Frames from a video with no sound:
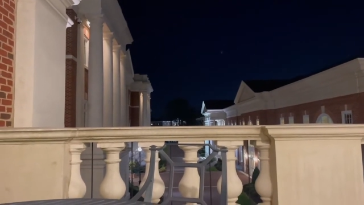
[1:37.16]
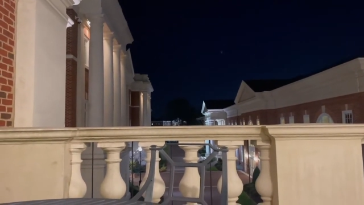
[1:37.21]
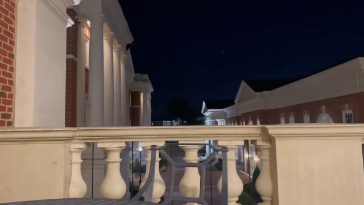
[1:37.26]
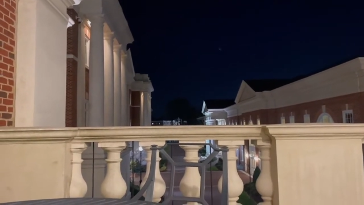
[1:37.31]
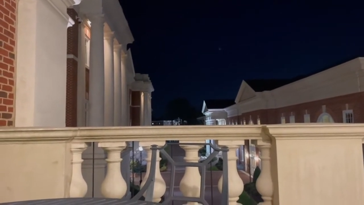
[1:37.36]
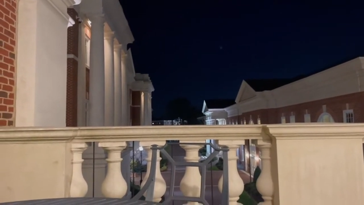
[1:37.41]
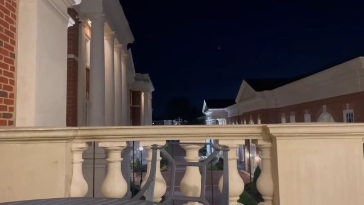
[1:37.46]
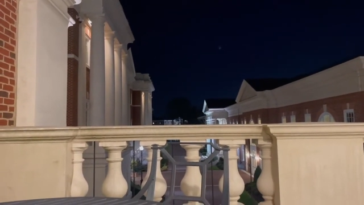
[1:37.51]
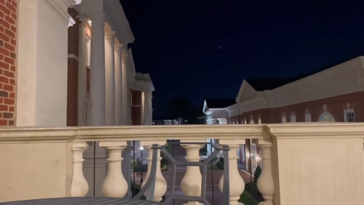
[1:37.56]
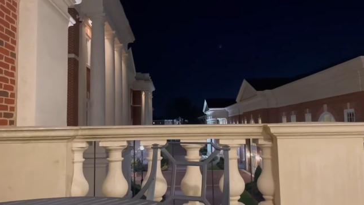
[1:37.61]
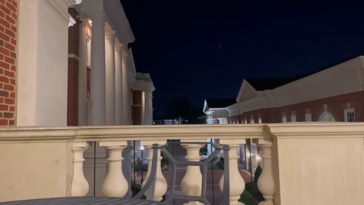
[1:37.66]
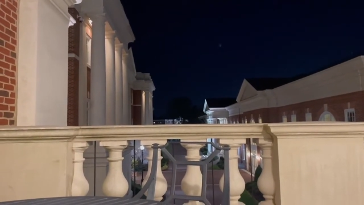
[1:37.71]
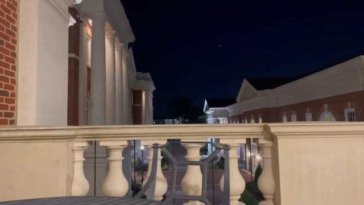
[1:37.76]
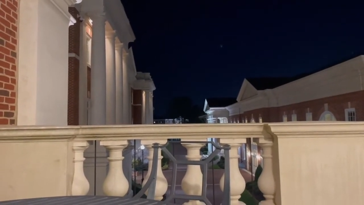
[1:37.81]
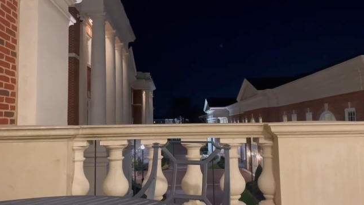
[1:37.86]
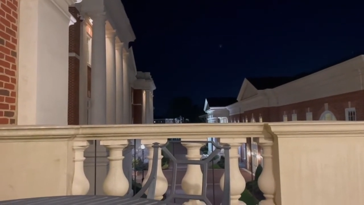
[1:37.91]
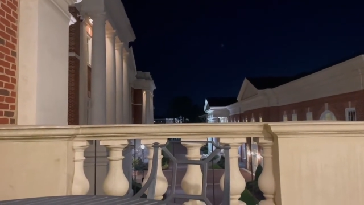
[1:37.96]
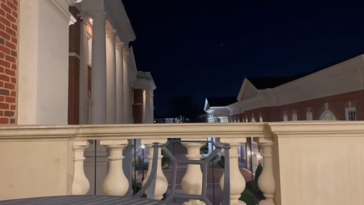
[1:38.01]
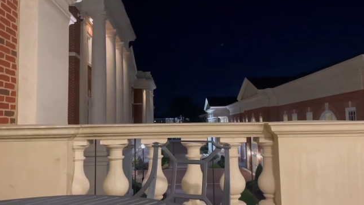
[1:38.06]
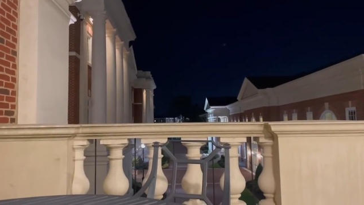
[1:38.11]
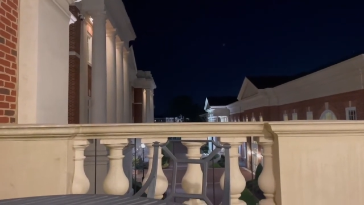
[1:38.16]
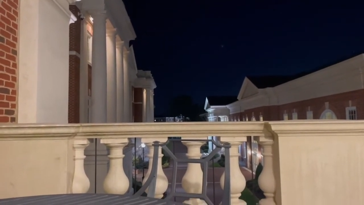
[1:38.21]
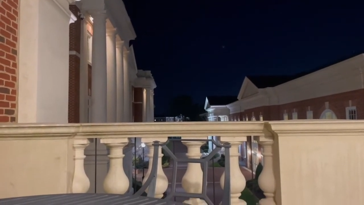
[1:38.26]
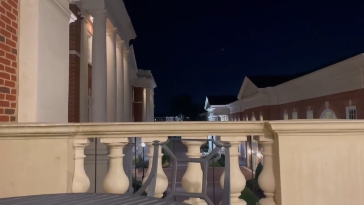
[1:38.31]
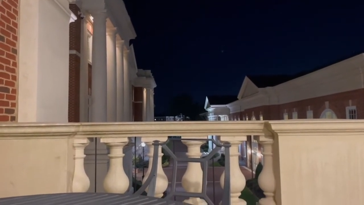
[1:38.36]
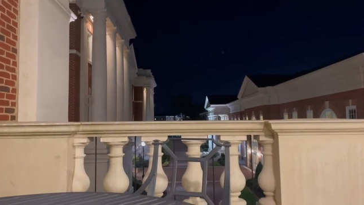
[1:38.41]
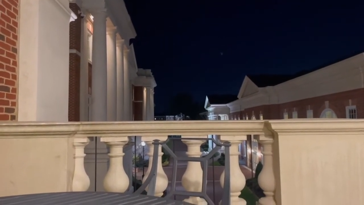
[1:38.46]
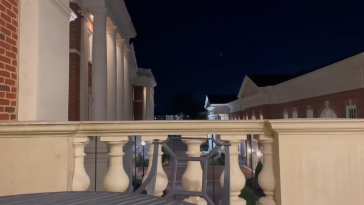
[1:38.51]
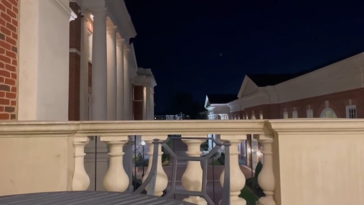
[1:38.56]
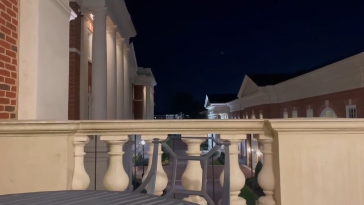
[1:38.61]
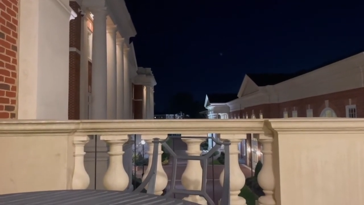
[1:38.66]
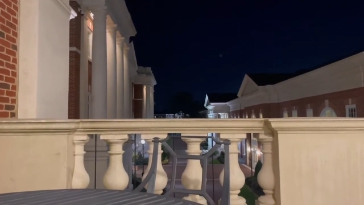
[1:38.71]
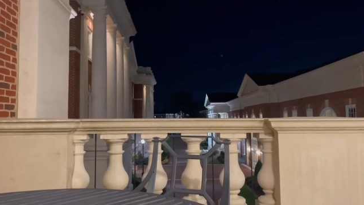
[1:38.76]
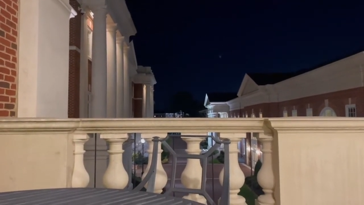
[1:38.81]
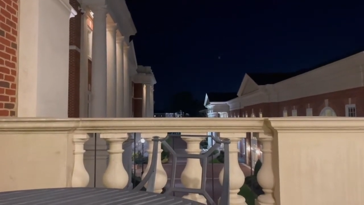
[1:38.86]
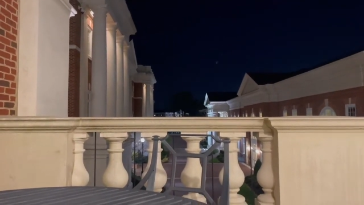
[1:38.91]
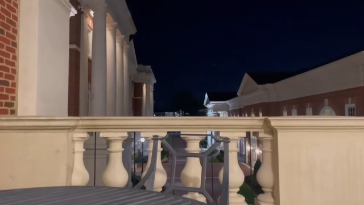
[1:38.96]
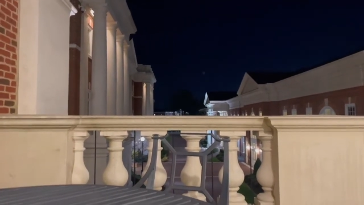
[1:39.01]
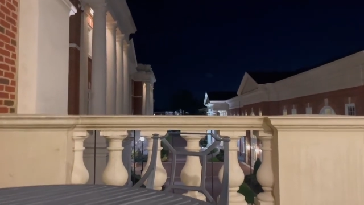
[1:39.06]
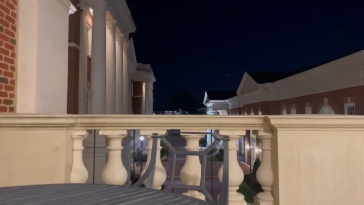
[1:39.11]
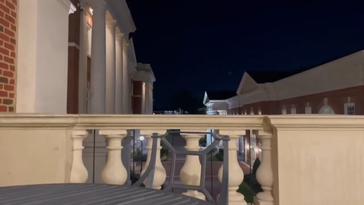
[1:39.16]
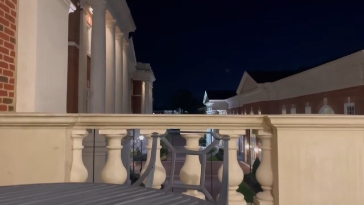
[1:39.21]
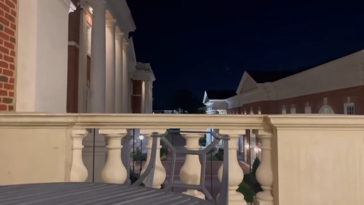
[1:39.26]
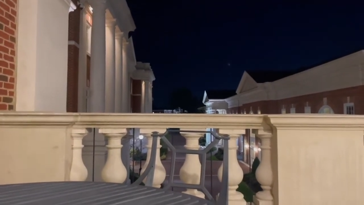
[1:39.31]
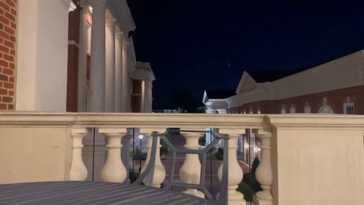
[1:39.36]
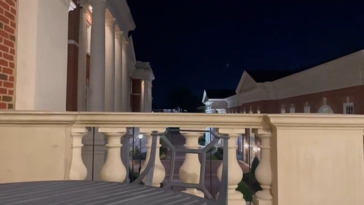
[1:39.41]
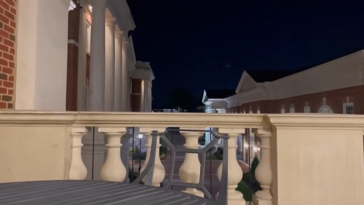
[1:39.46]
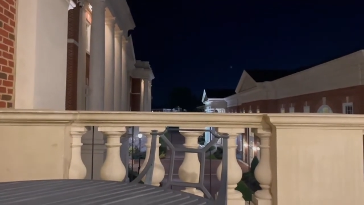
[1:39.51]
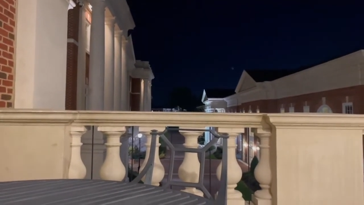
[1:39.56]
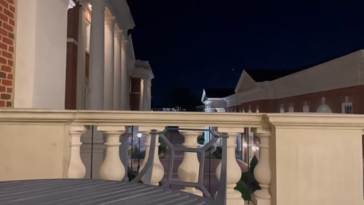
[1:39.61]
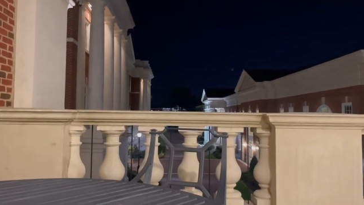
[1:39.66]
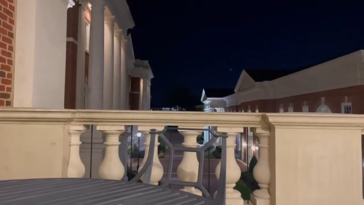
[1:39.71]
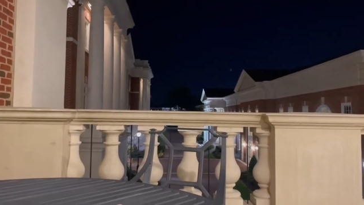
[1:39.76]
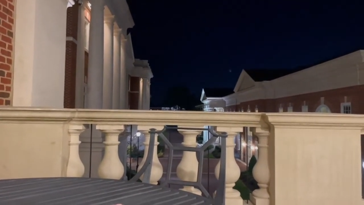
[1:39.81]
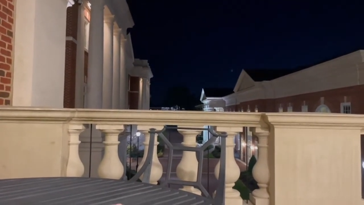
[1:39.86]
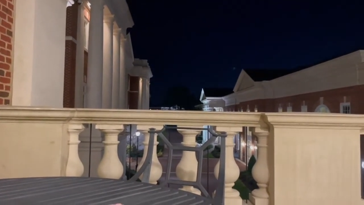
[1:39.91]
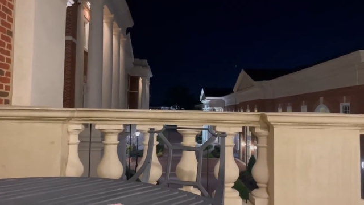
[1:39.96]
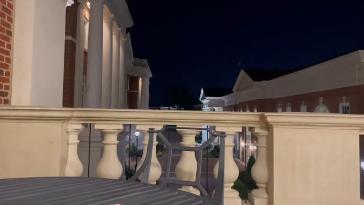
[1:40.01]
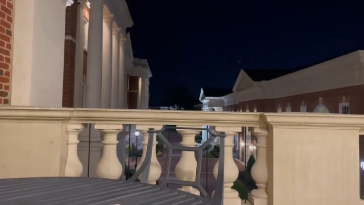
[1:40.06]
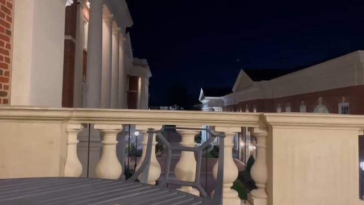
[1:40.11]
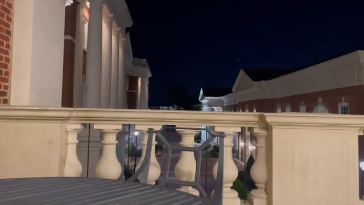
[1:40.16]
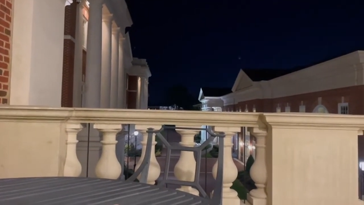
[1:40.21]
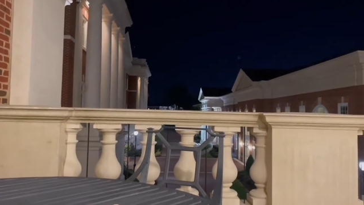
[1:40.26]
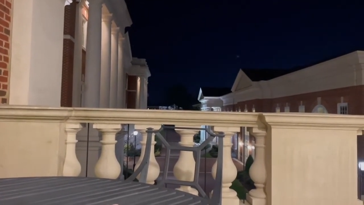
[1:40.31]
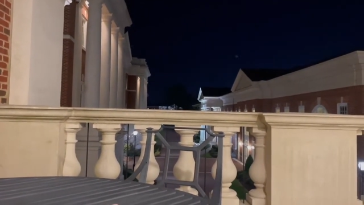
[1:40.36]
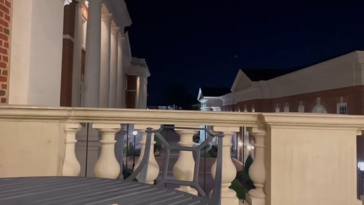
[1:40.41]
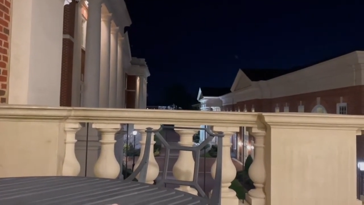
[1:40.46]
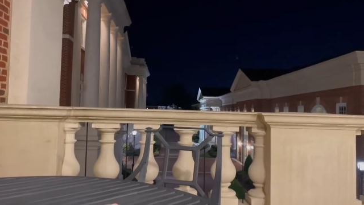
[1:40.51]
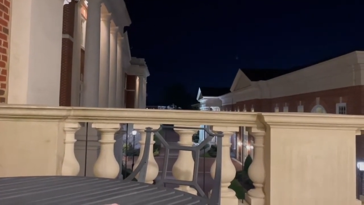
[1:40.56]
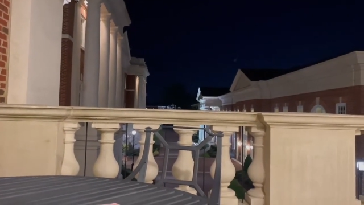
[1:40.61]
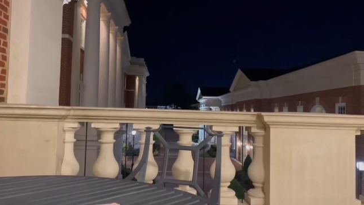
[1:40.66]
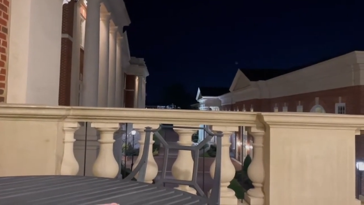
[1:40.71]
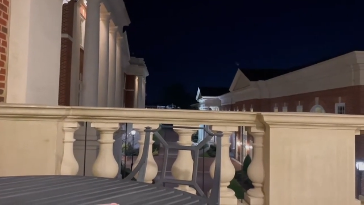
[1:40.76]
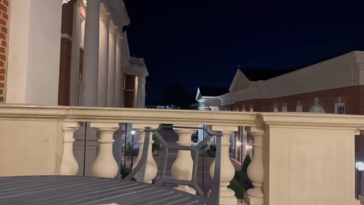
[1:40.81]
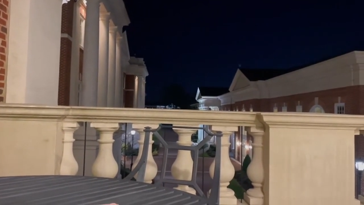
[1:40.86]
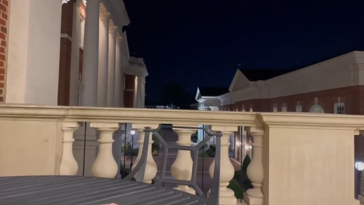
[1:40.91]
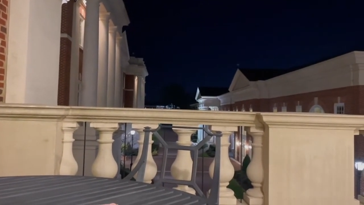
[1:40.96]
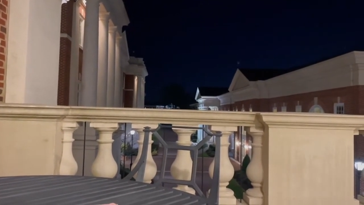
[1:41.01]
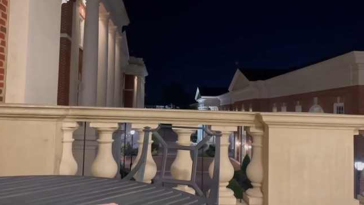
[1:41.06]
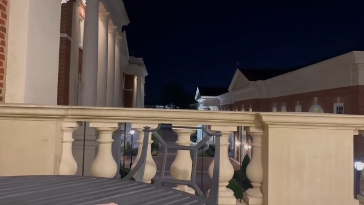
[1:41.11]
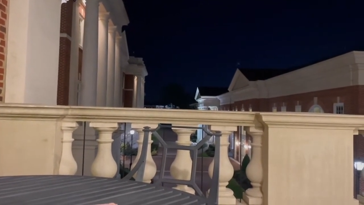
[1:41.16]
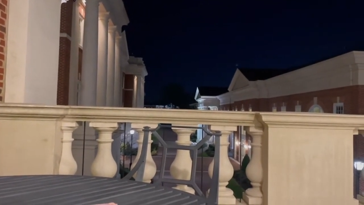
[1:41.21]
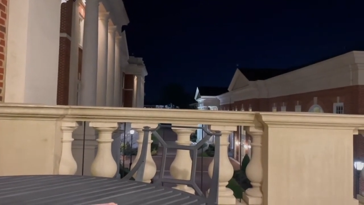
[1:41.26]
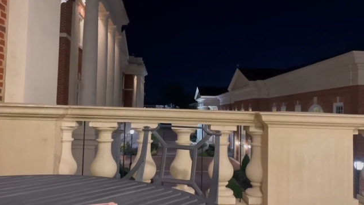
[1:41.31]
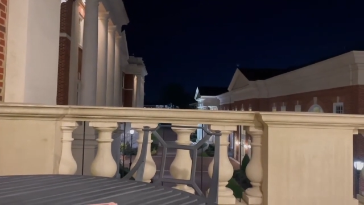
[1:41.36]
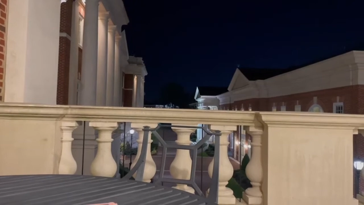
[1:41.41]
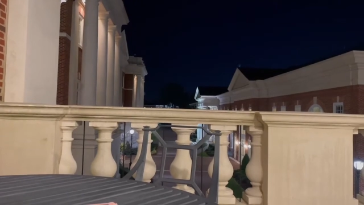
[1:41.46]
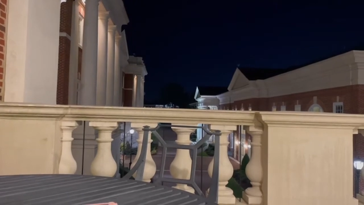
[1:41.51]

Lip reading: [unreadable: no face in view]